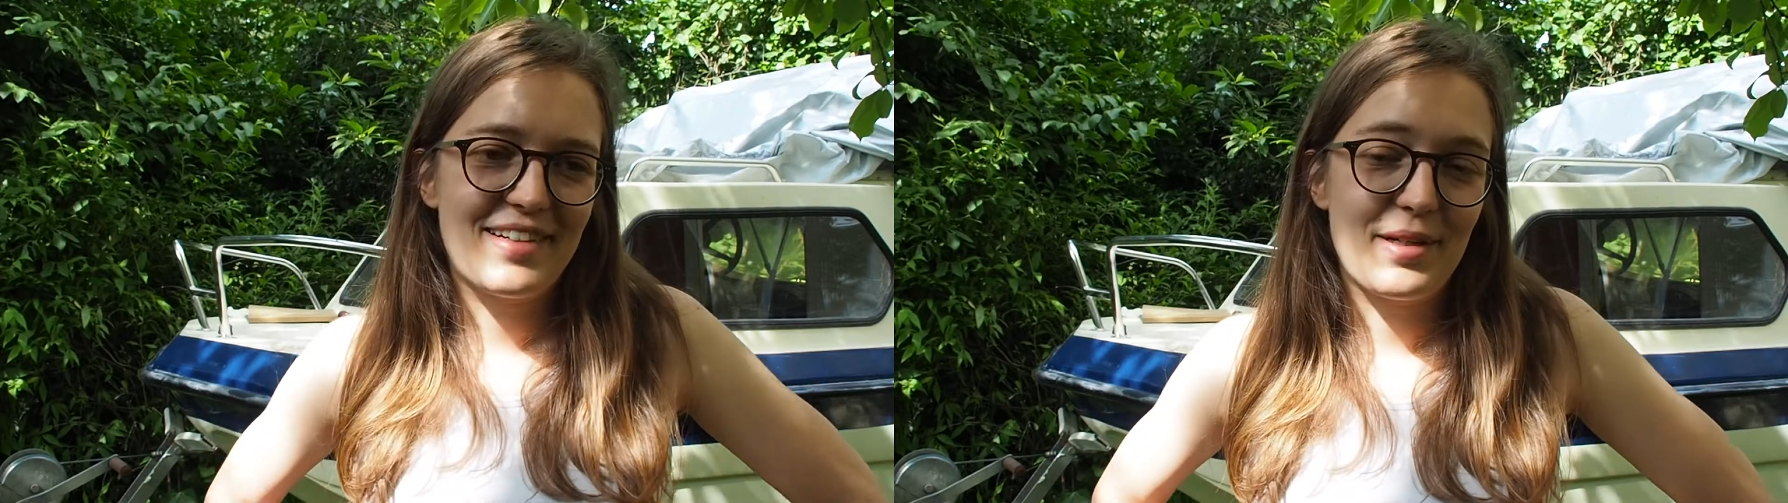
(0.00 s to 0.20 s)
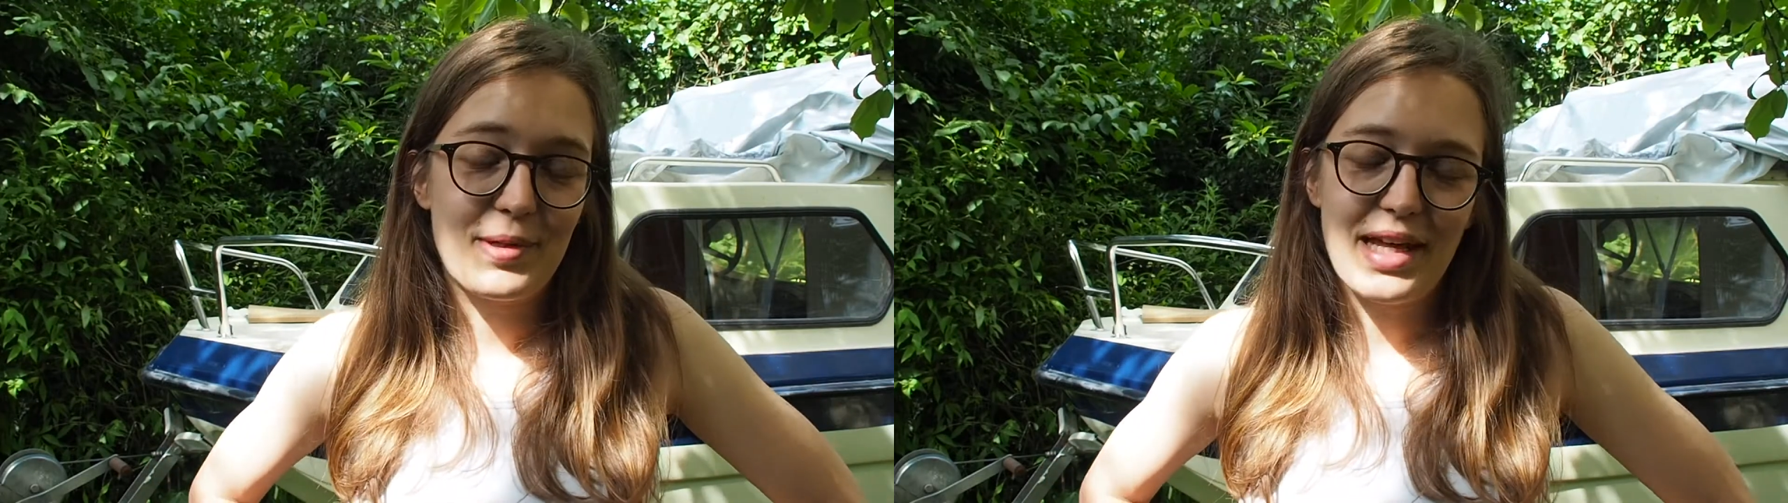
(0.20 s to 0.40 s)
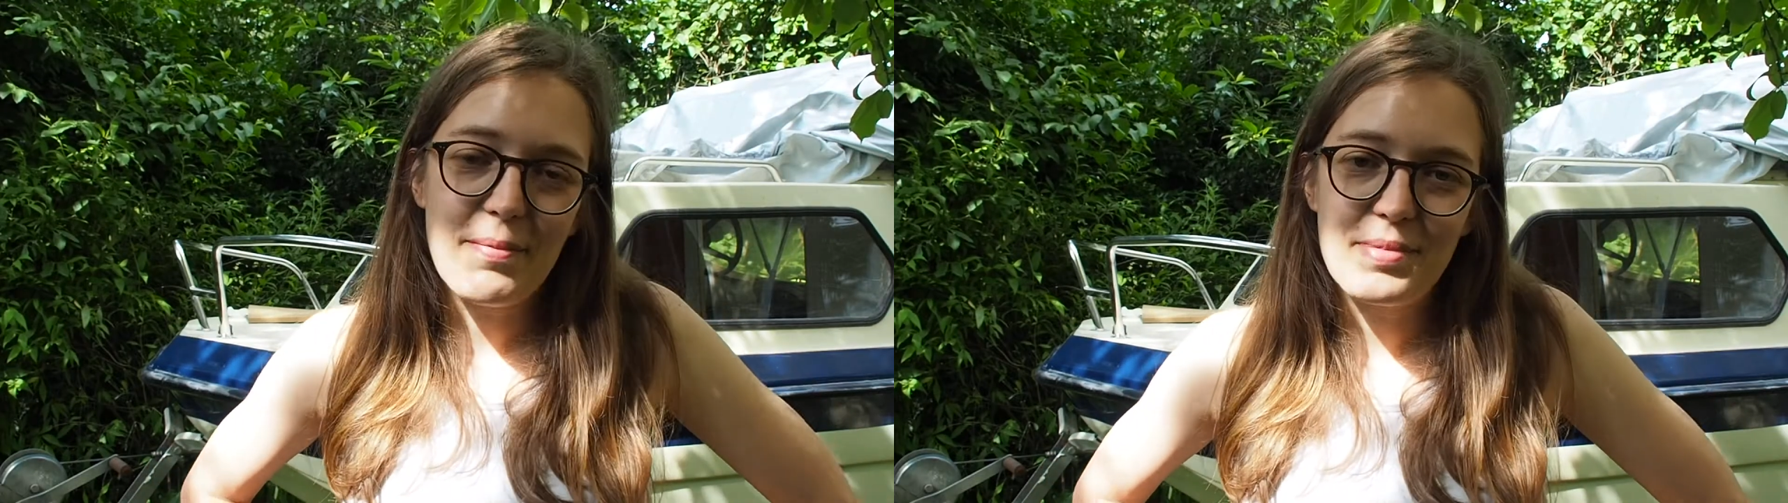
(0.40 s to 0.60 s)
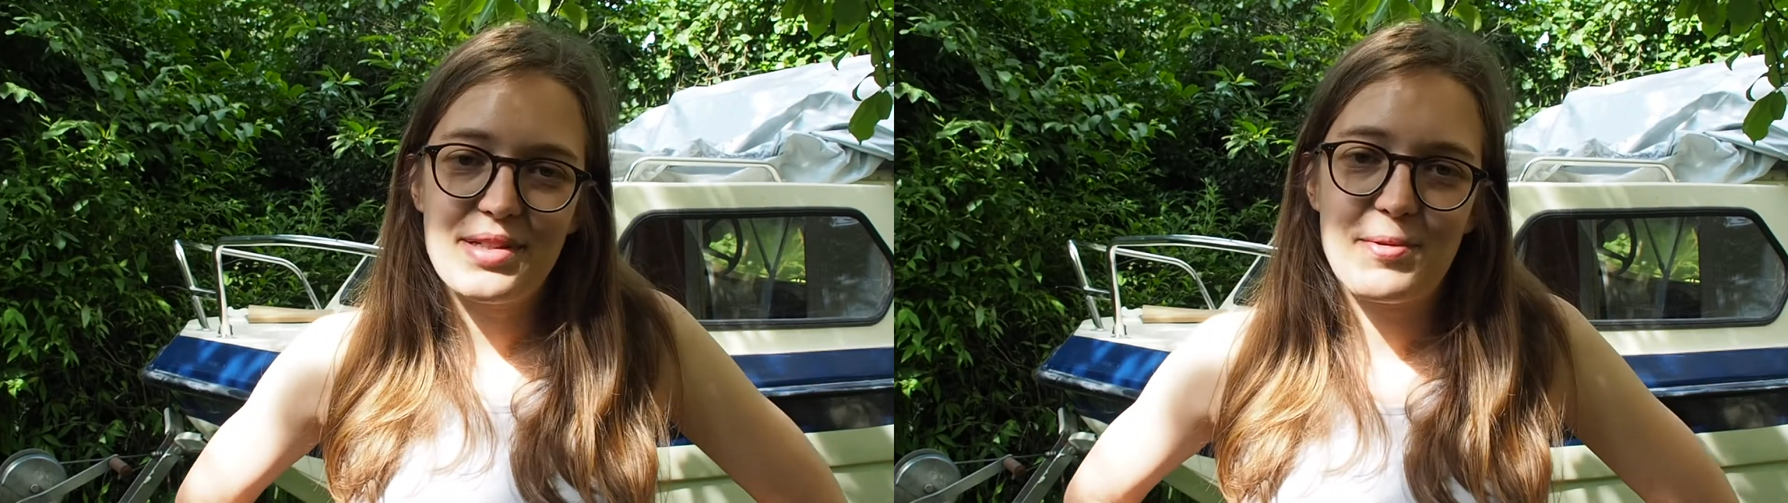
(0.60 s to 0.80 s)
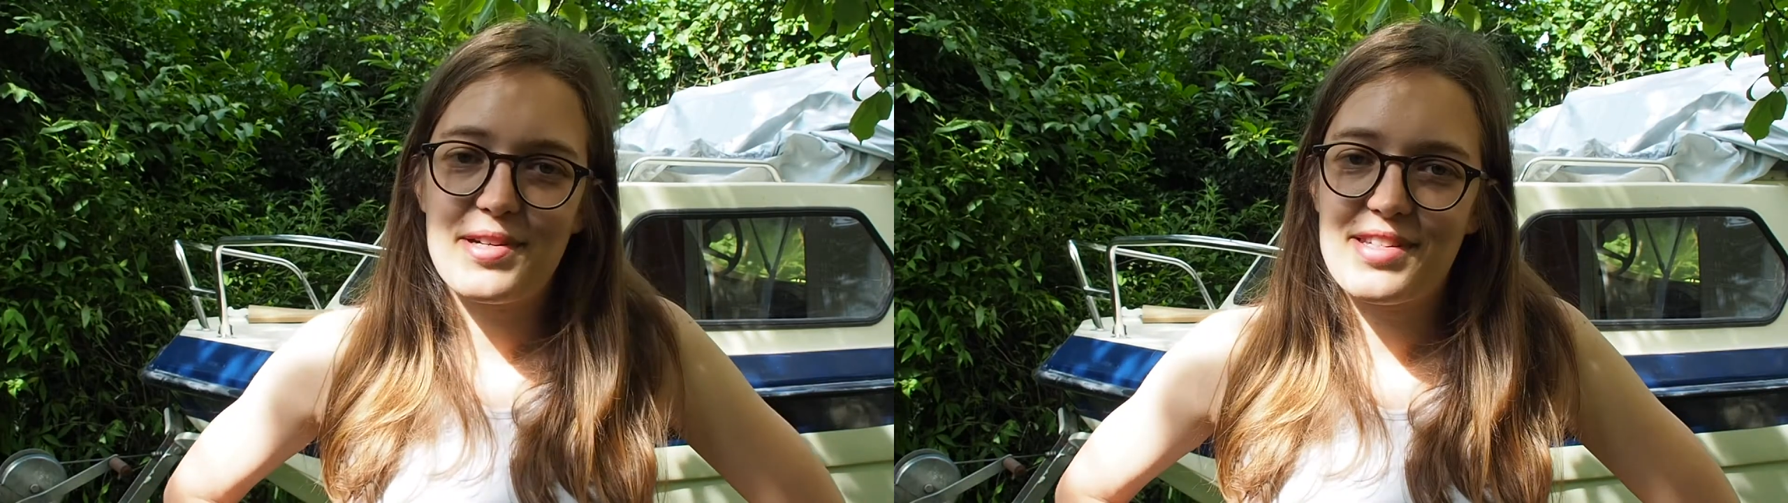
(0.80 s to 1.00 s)
What happened
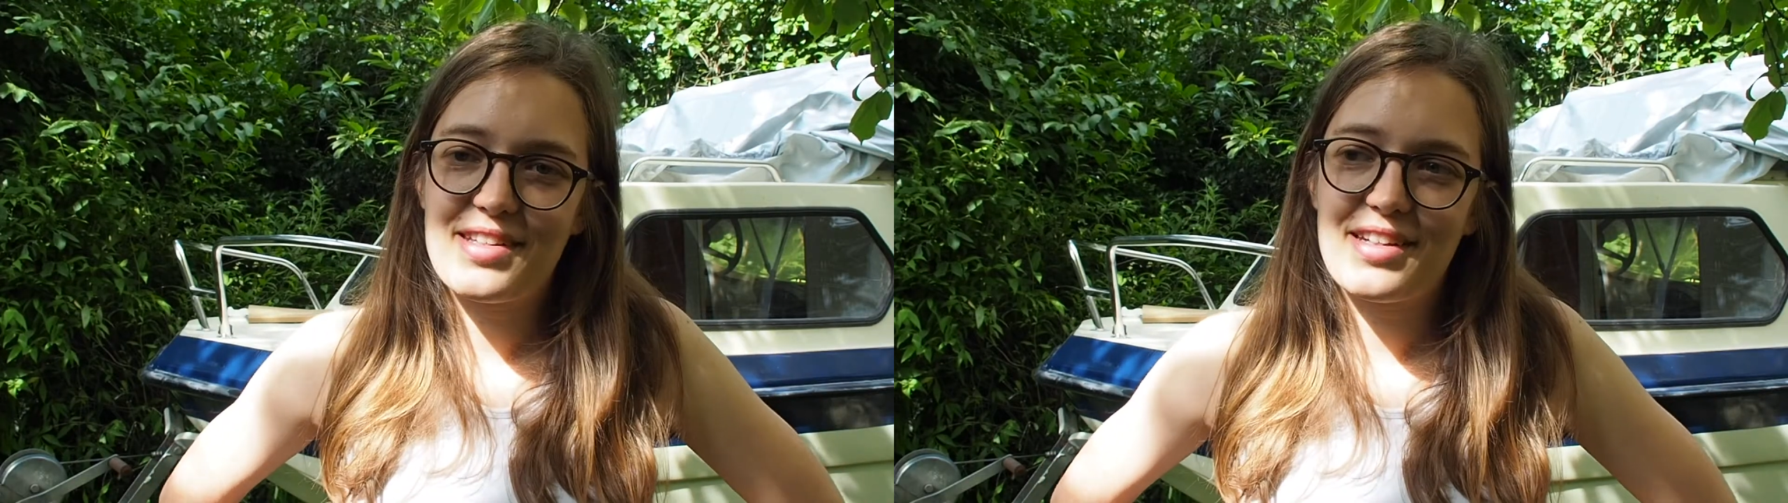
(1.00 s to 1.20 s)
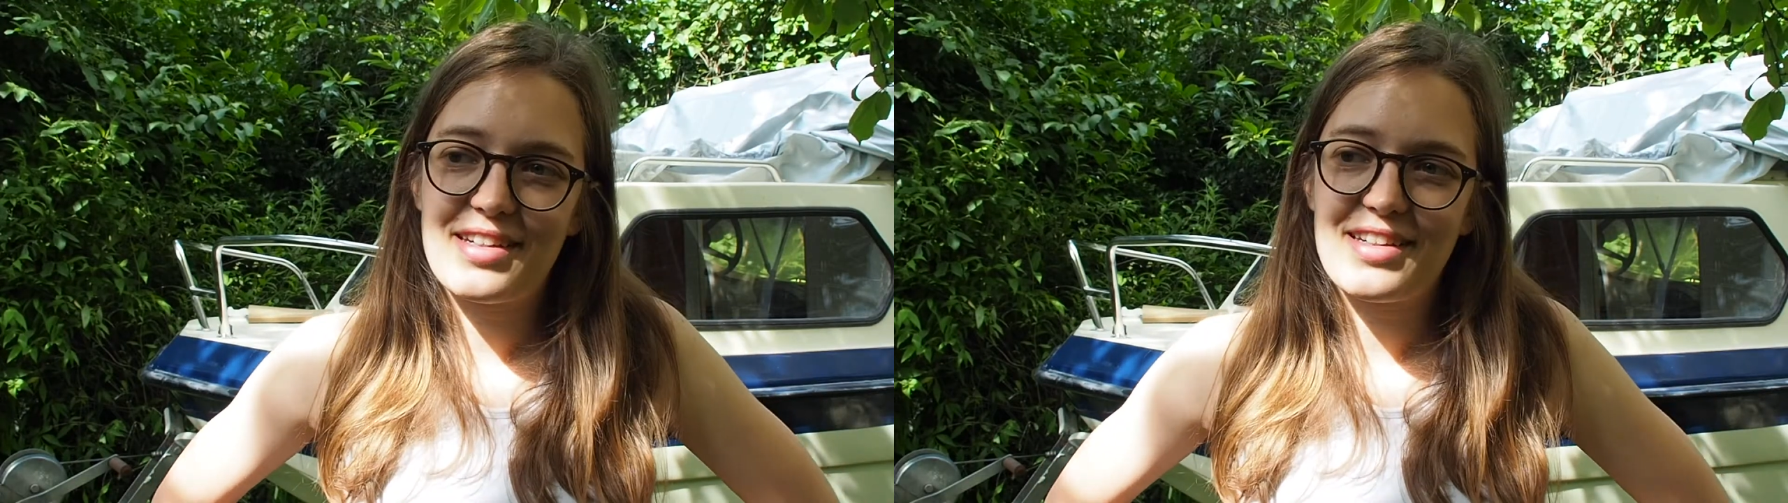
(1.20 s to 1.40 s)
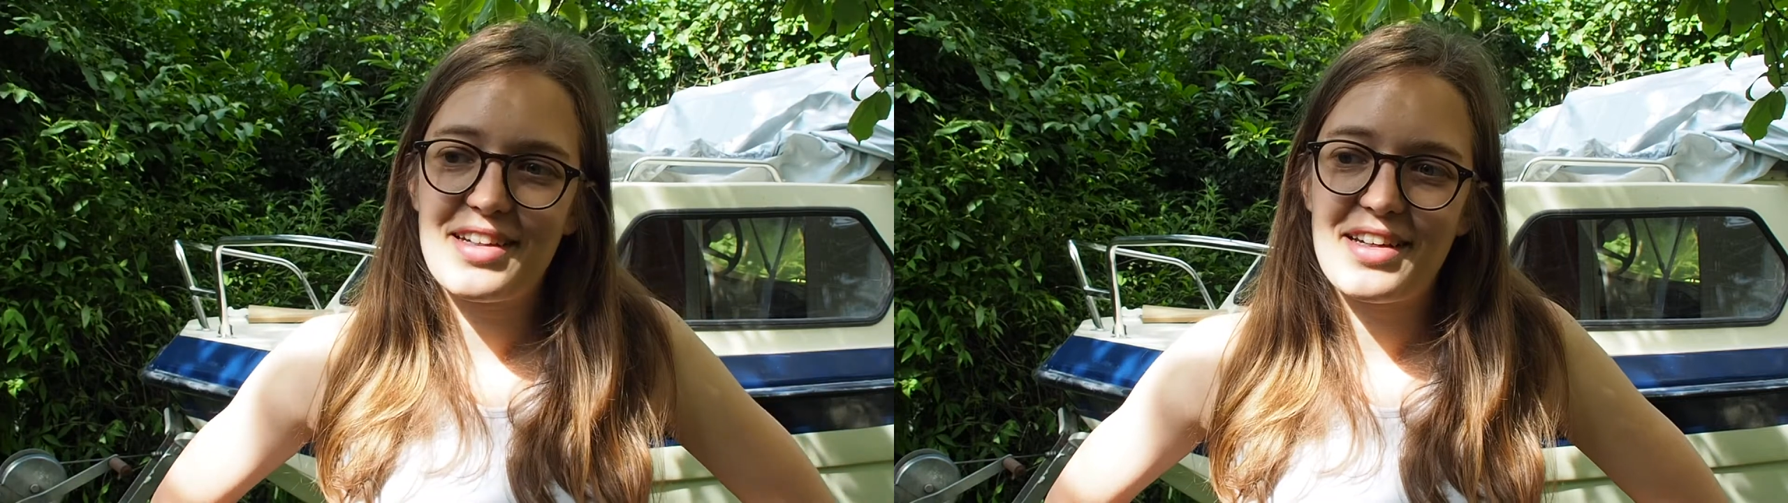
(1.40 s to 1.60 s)
was that